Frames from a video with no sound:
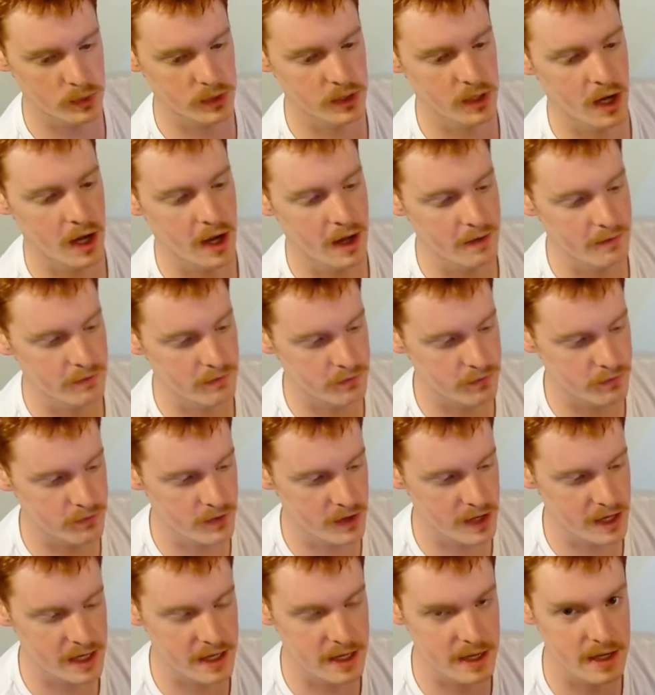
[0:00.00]
would not
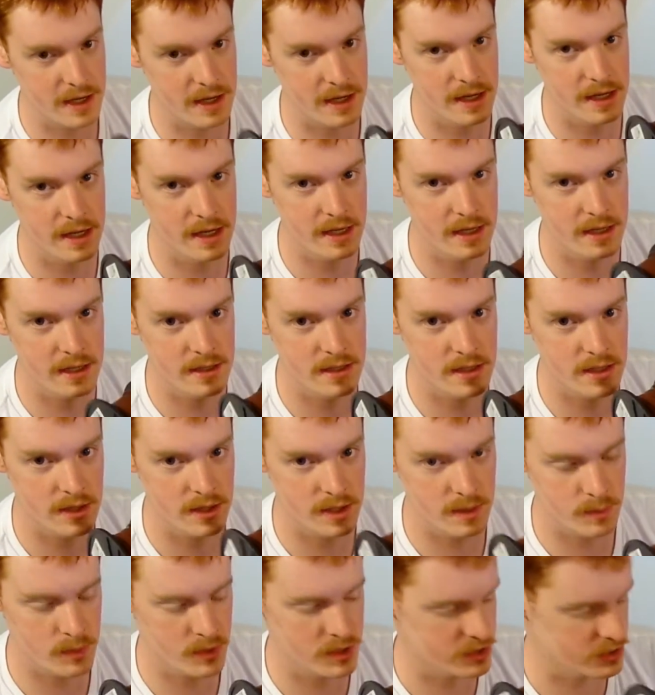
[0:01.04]
fit in
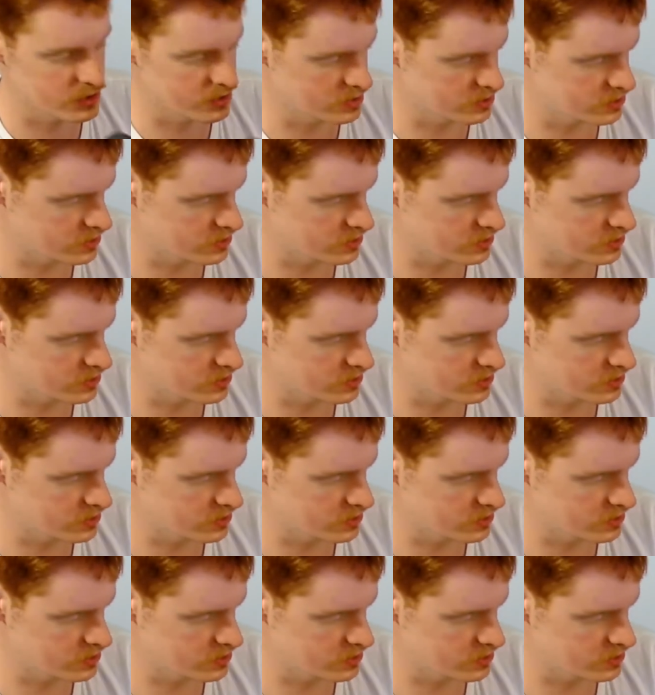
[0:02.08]
the printer,